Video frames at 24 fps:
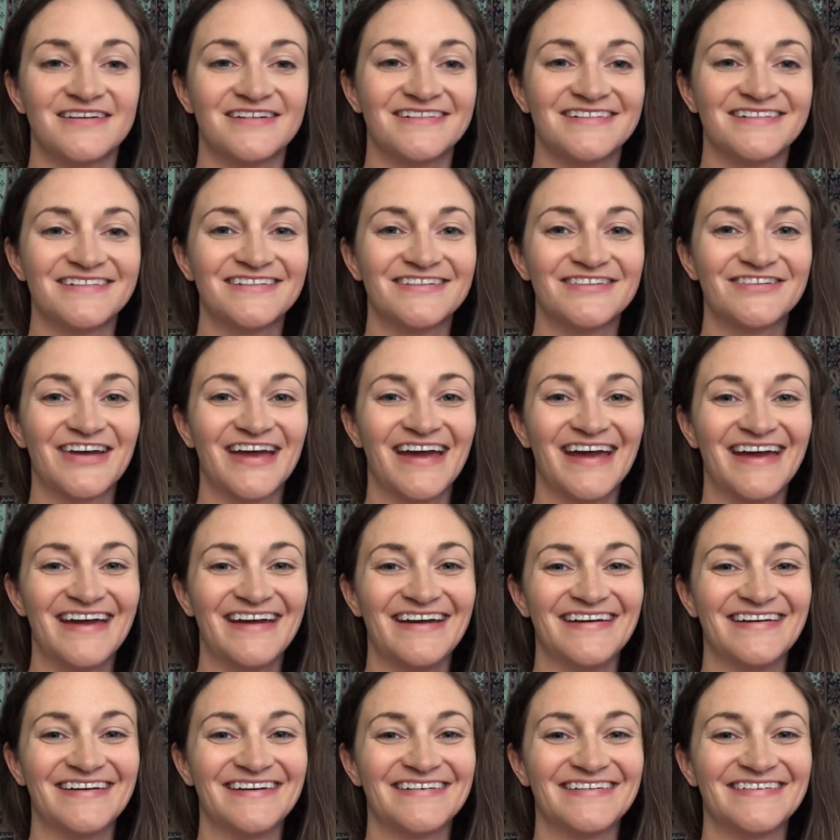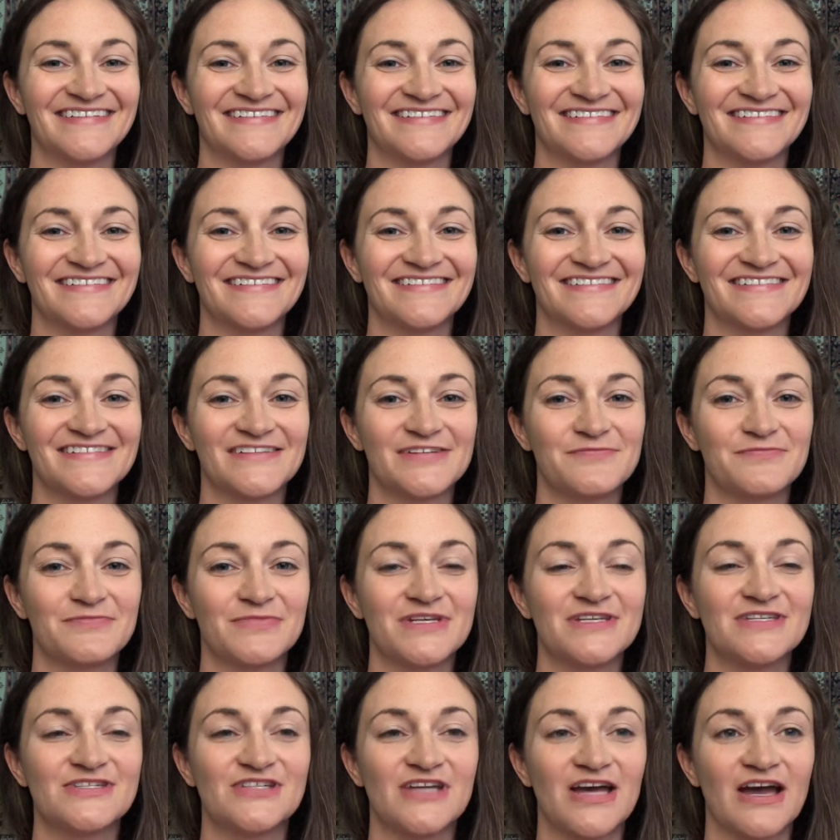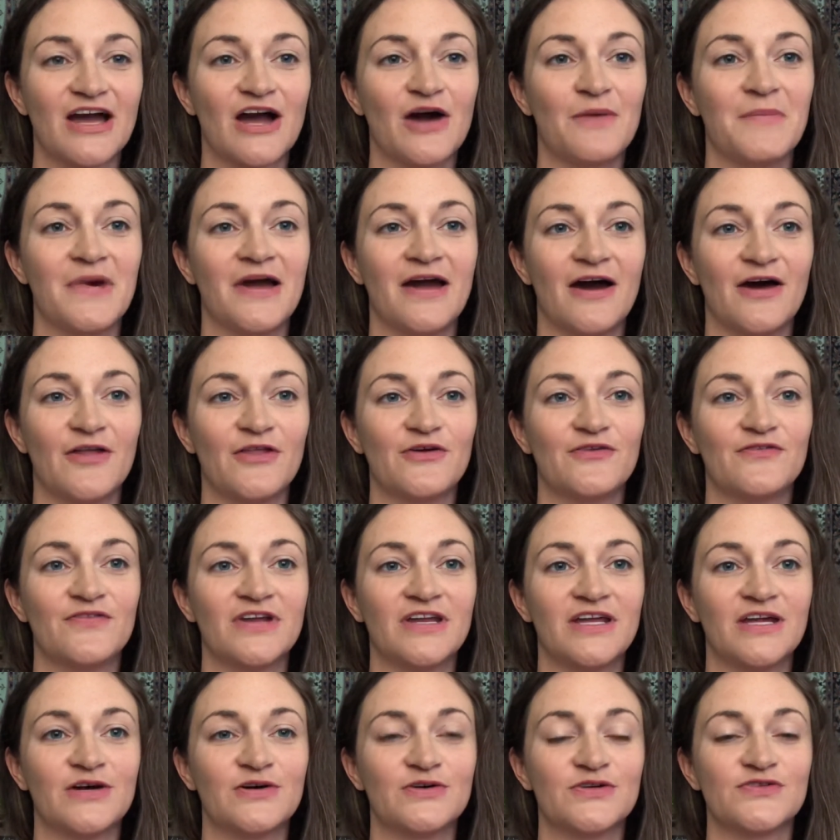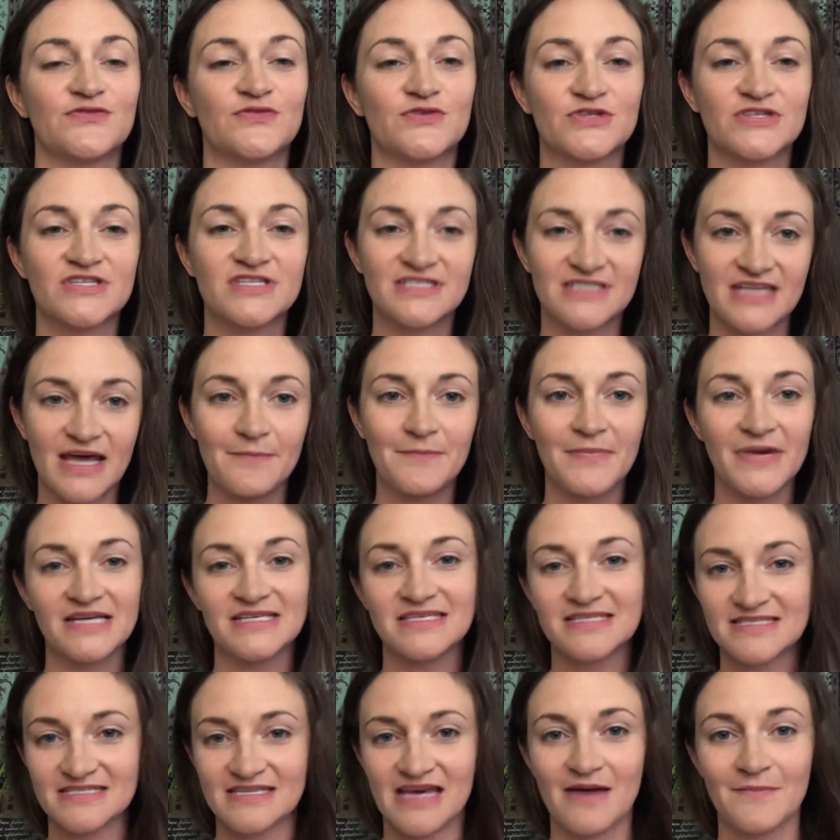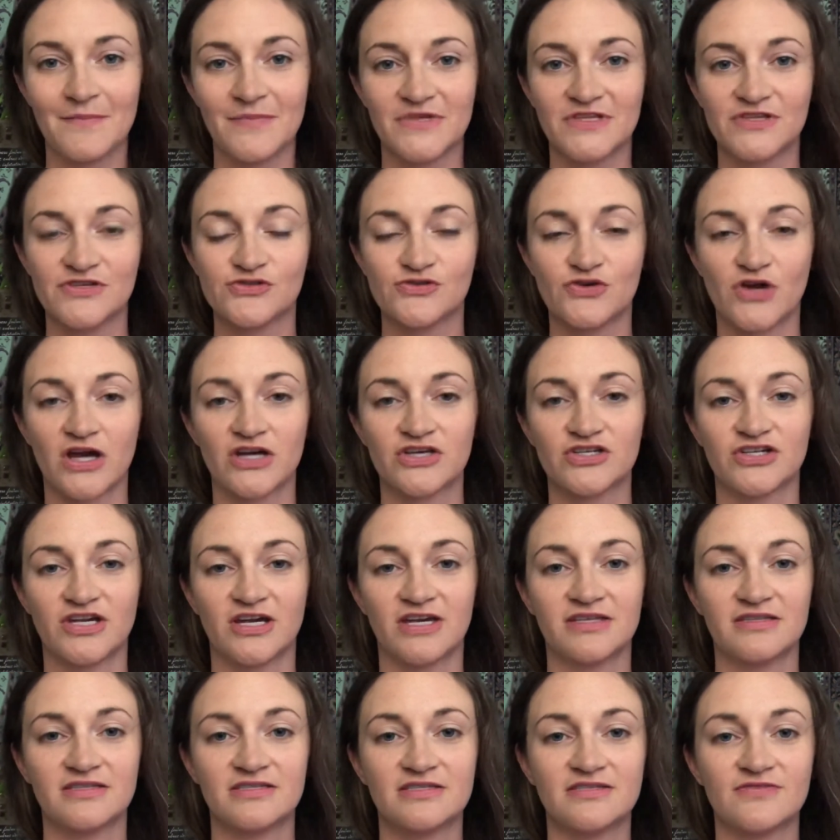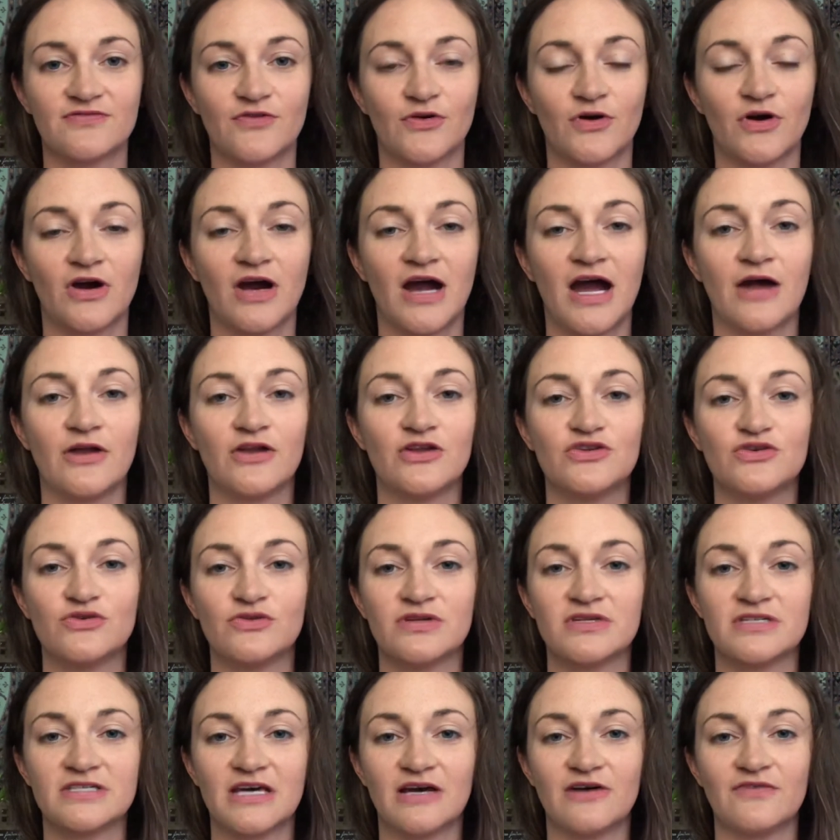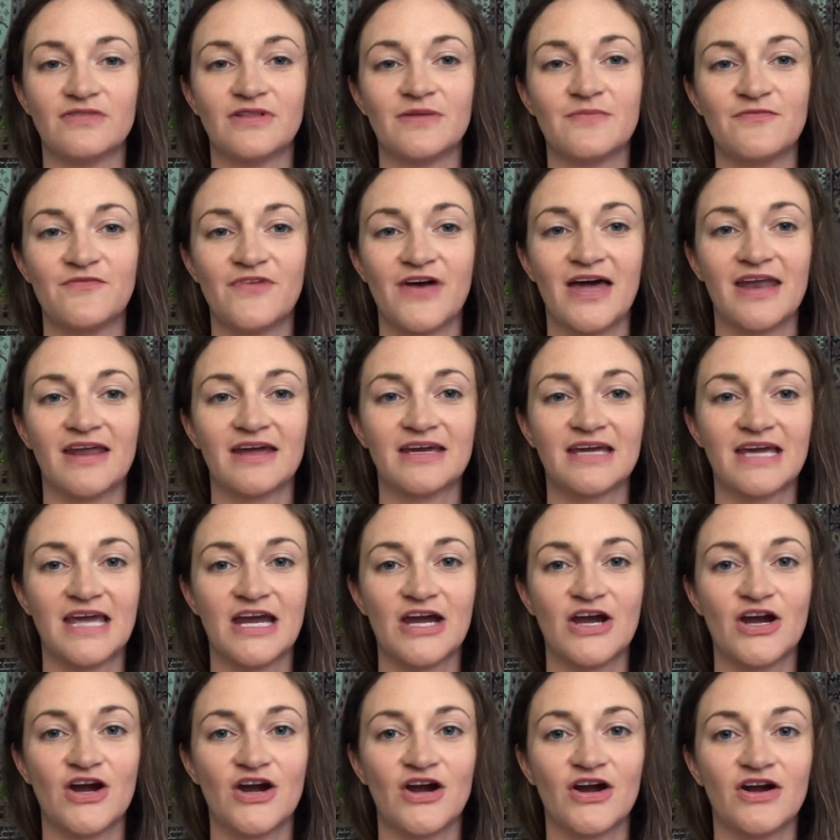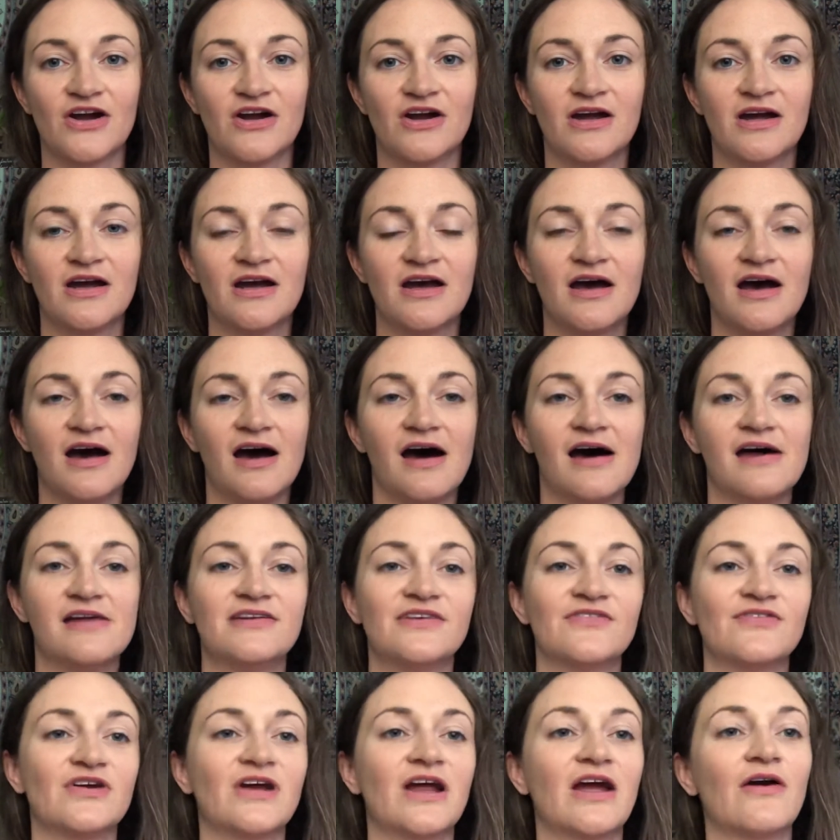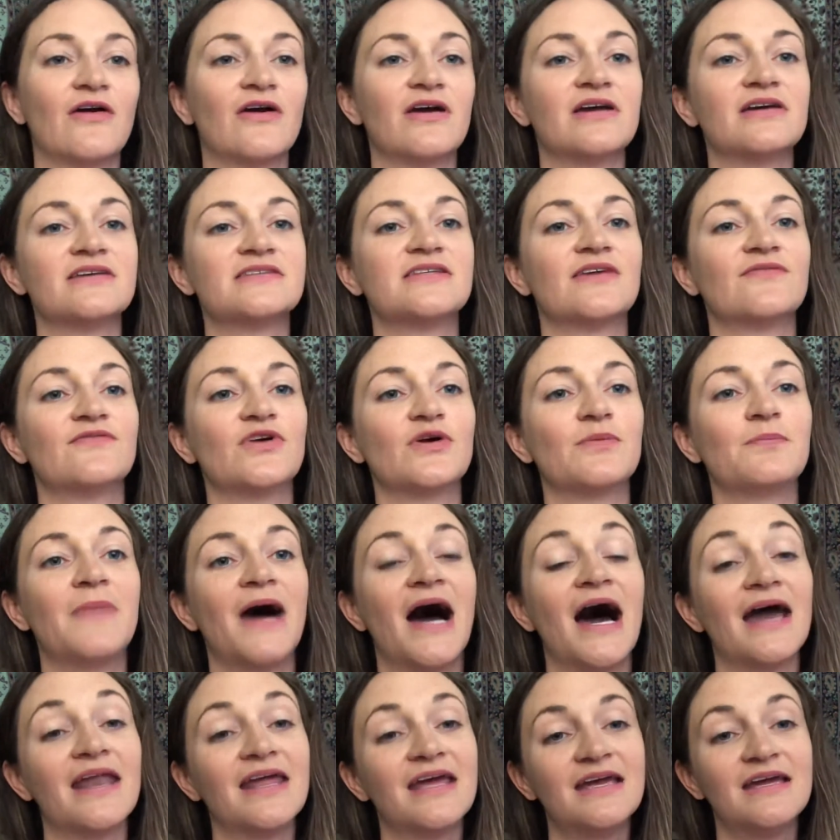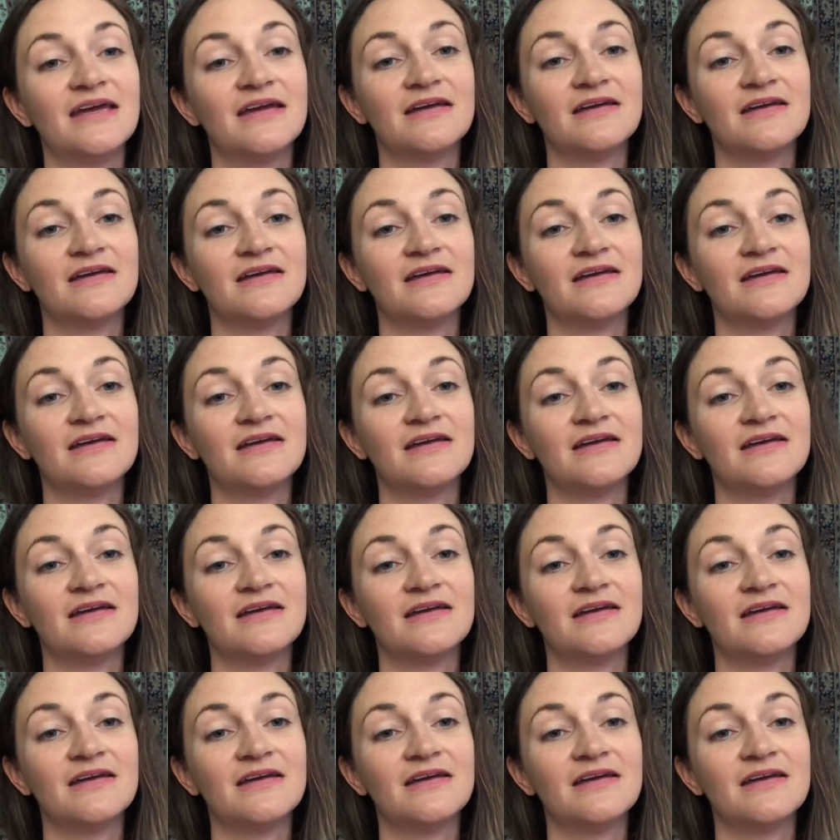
Okay, please check out my other videos for step-by-step instructions for how to do the self-lymphatic care on different areas of your body.